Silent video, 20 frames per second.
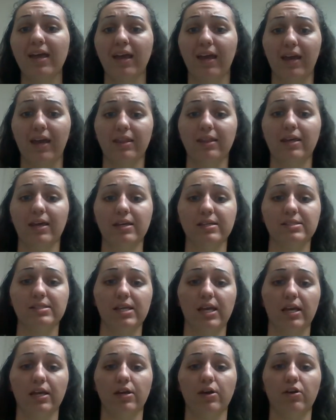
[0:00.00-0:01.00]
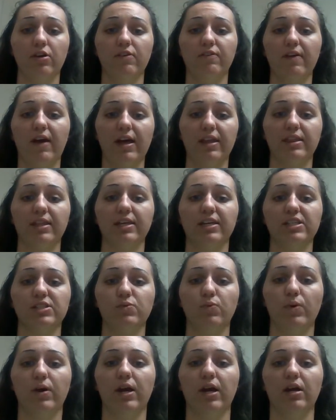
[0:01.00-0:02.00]
and the ACA code of
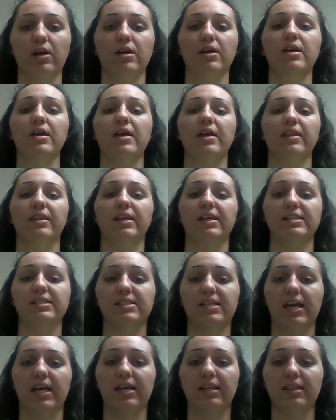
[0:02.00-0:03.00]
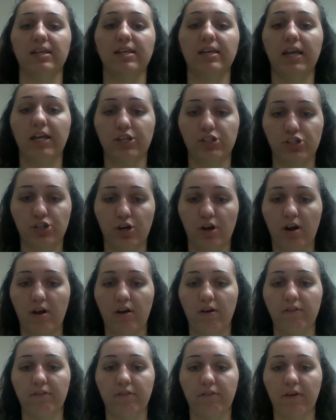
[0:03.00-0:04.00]
ethics, where they state the nature
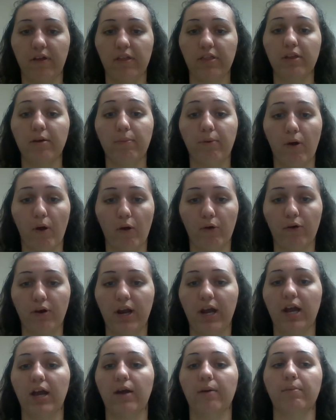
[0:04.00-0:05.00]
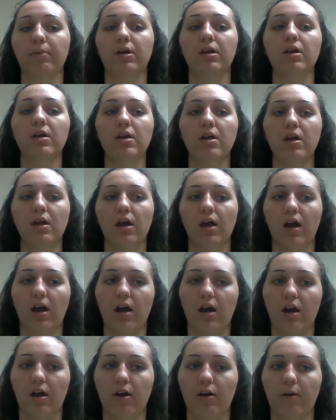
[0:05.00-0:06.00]
of the program,
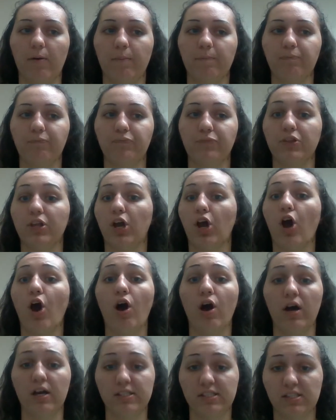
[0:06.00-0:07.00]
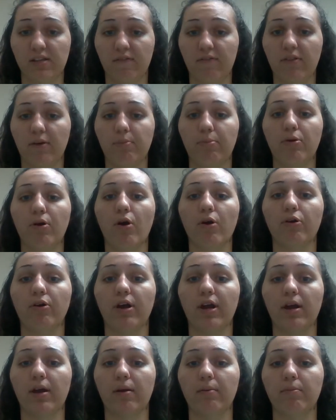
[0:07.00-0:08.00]
the costs of the
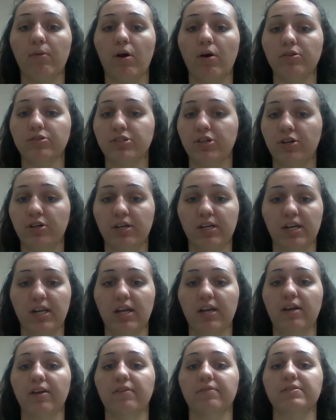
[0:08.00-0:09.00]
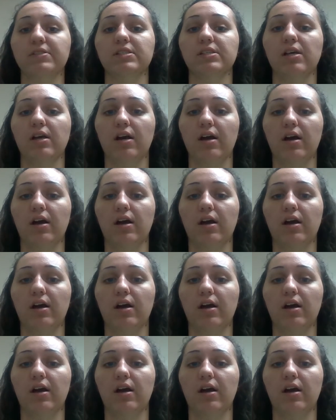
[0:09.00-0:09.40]
program, alternatives,